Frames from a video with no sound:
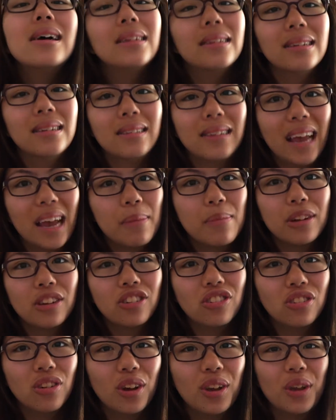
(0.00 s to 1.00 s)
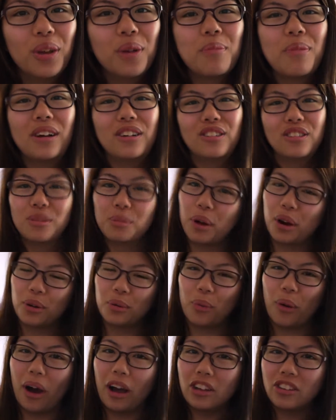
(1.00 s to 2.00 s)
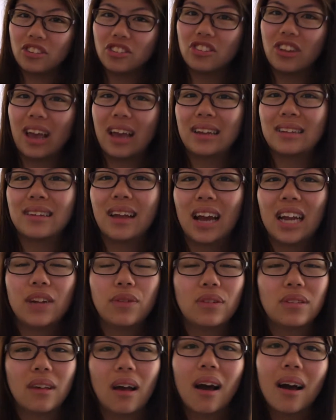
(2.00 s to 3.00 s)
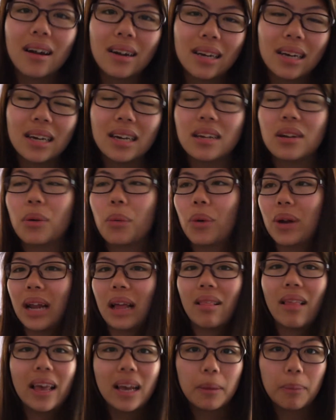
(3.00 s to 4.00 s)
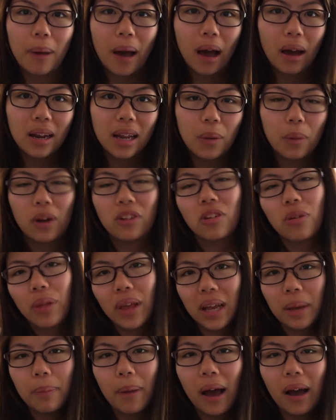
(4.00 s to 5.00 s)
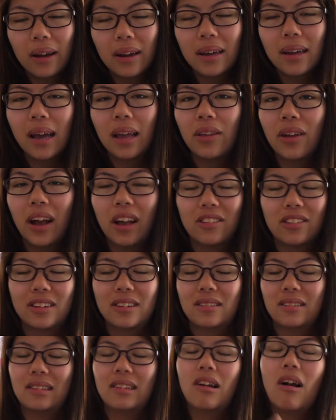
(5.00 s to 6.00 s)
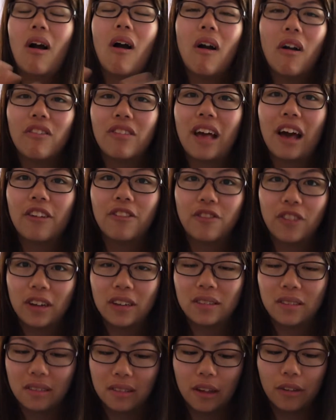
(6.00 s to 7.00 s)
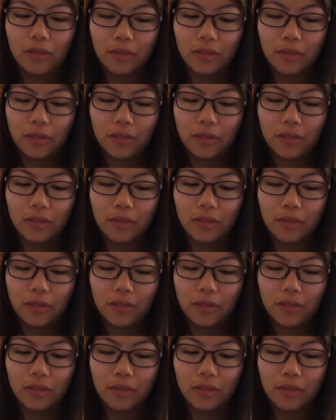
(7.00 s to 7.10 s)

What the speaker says: Today I'm going to show you my smartwatch and kind of what's on it, what I like about it, what I don't like about it, and you guys are going to see all that fun stuff